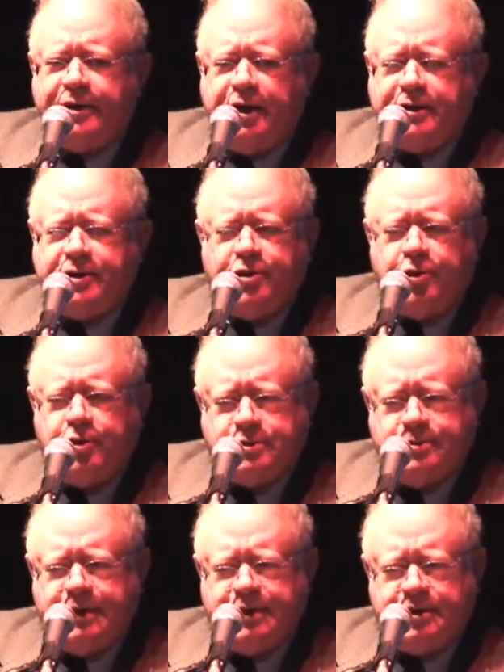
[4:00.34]
not
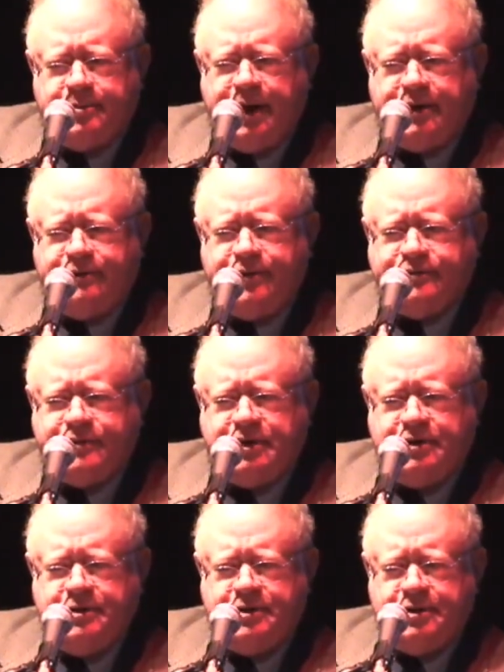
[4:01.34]
called me in about
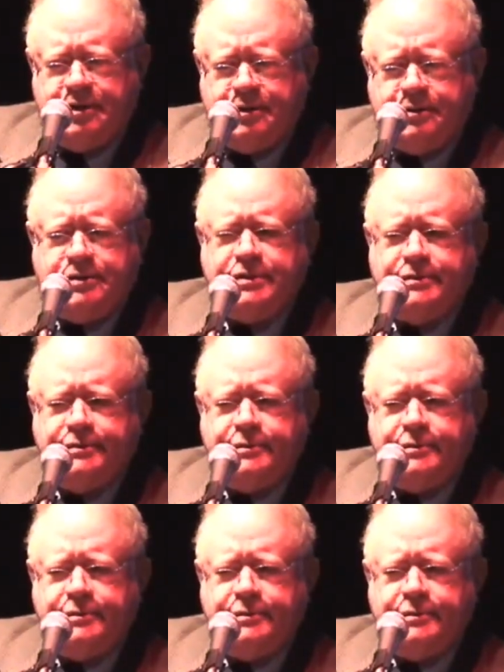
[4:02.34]
15 years.